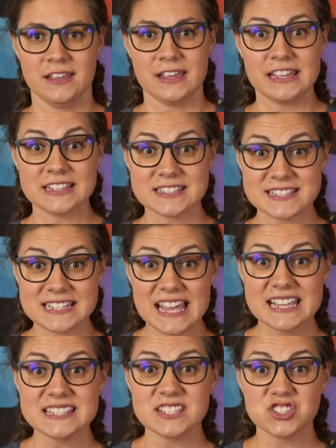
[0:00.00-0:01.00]
it
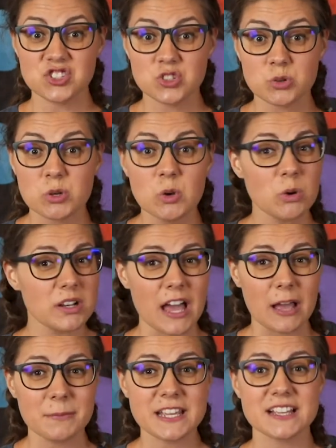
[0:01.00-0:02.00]
says is true or
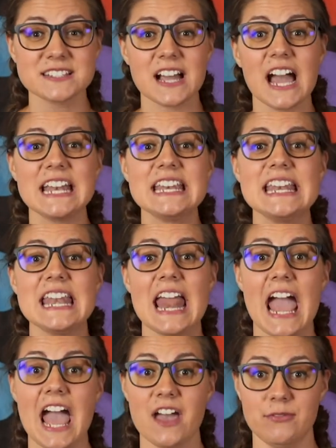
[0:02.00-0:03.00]
not, because God
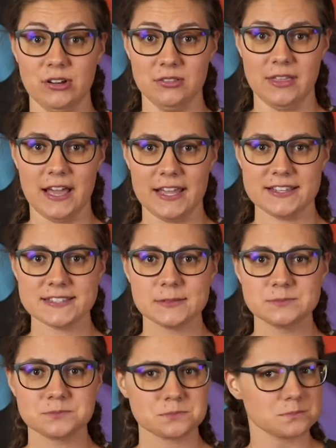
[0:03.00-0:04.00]
never lies.
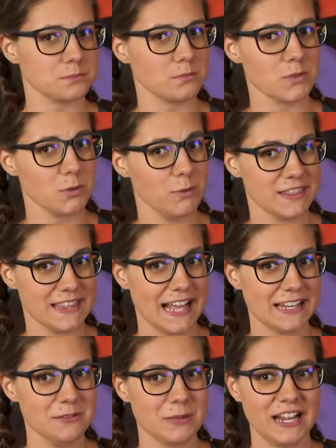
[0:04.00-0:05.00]
With
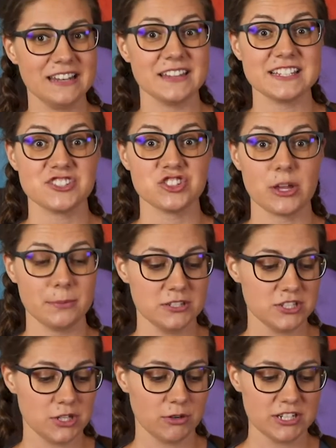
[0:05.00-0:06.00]
that in mind, let's jump
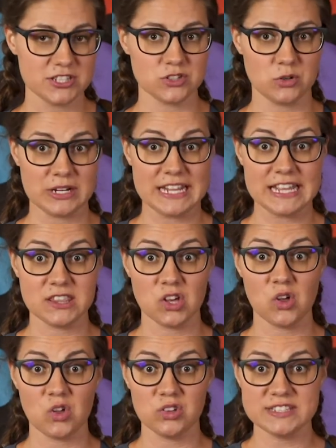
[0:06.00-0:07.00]
into our story in the
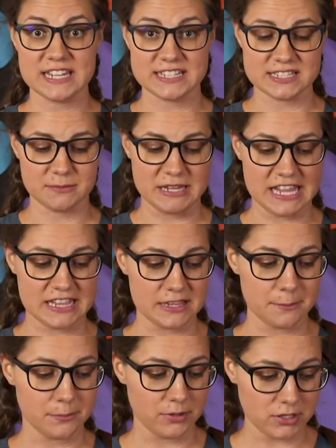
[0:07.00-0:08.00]
Old Testament in the
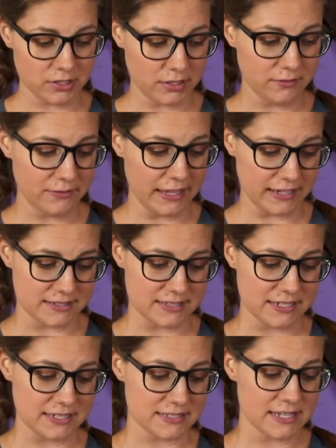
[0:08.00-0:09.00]
book of
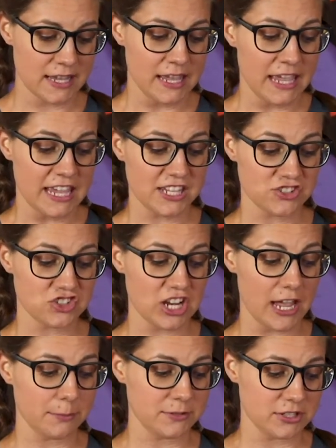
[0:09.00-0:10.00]
Exodus in
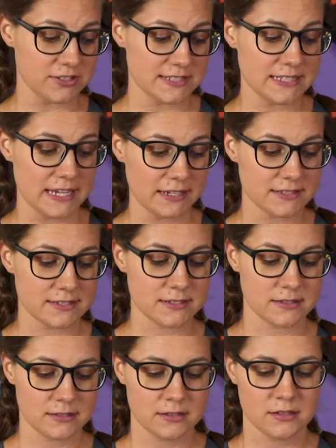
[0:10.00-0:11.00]
chapter 6.
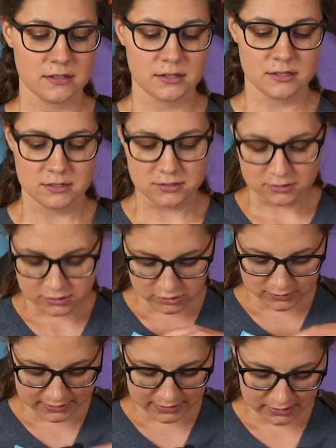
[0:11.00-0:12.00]
Do
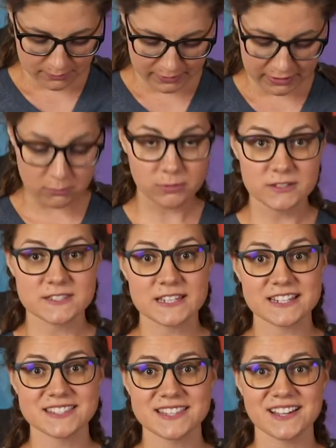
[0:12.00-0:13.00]
you see the big
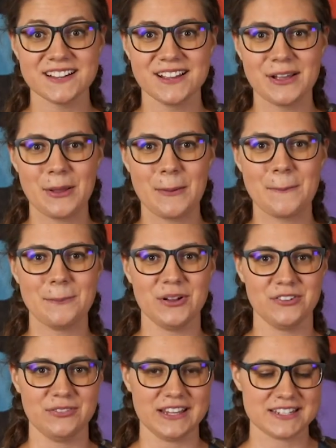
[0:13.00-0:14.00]
6 there?
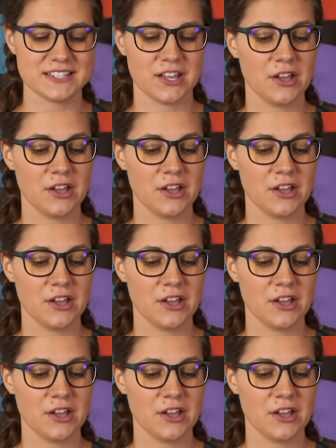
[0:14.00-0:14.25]
Perfect.